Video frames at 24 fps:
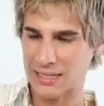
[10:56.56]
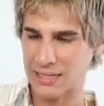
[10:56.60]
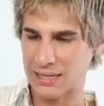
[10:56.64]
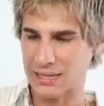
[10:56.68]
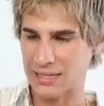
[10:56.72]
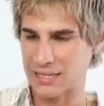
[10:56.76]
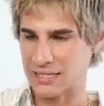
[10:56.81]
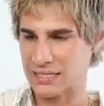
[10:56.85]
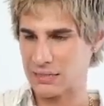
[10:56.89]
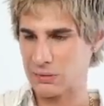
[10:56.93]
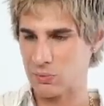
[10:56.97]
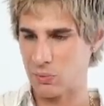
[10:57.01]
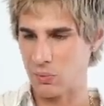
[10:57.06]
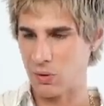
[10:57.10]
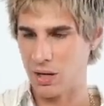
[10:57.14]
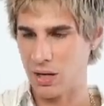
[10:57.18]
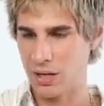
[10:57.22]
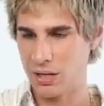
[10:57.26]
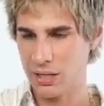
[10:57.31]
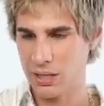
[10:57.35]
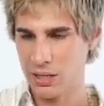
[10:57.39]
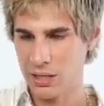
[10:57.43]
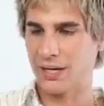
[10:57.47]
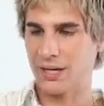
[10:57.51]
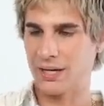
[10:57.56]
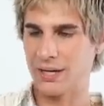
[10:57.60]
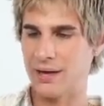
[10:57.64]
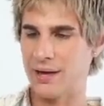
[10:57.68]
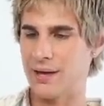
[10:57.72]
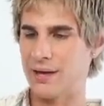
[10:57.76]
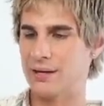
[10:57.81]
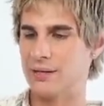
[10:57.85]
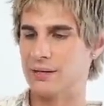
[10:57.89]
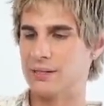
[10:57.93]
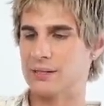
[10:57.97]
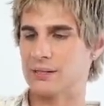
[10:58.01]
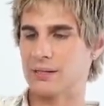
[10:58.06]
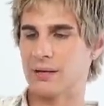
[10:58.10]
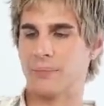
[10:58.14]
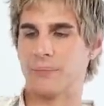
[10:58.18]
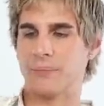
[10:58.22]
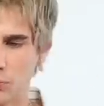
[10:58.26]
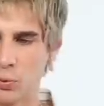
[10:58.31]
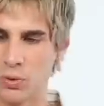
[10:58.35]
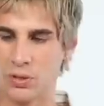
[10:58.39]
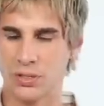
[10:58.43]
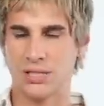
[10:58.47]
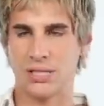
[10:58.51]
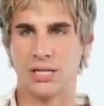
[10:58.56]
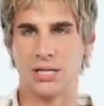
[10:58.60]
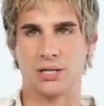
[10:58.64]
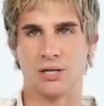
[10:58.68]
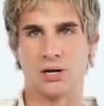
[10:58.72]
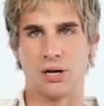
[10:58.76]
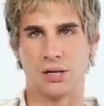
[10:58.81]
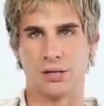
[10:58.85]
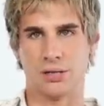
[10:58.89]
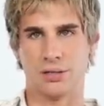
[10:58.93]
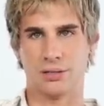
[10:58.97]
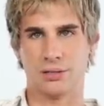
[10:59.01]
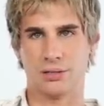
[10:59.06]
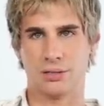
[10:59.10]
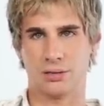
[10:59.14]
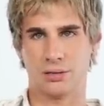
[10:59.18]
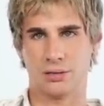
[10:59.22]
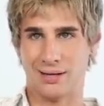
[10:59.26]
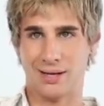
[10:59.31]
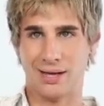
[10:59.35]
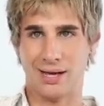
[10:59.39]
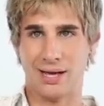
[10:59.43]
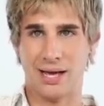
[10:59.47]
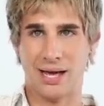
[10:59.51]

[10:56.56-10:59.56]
that this one is fourteen dollars.